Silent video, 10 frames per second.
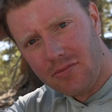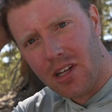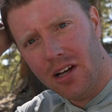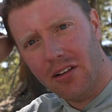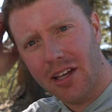
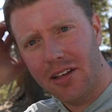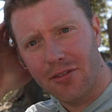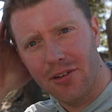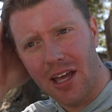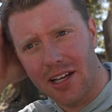I like it
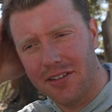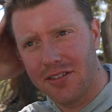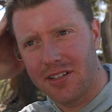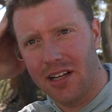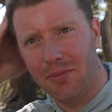for that because
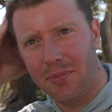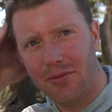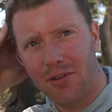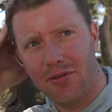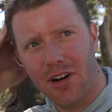it's got a bit
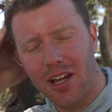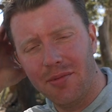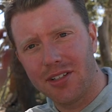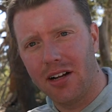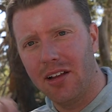of a frame.
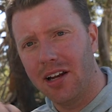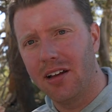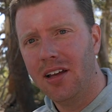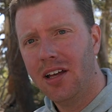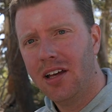It's got a lot of
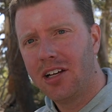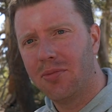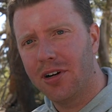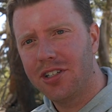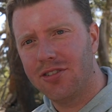
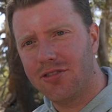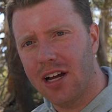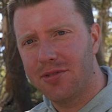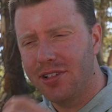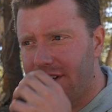compression
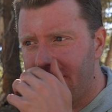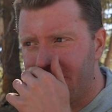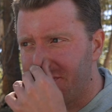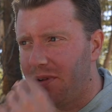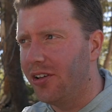straps so you can get it
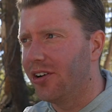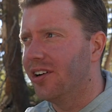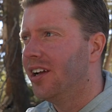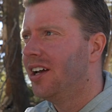smaller.